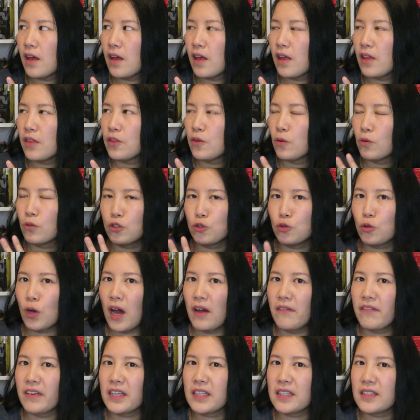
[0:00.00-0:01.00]
those
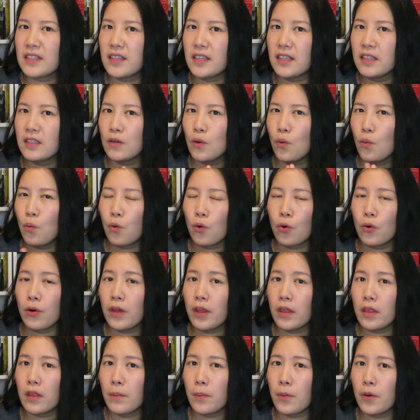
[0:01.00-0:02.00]
graphic scenes were
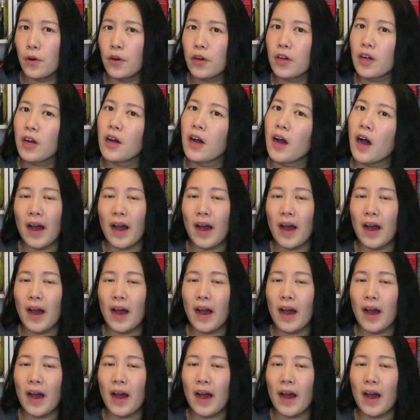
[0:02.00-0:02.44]
in the book.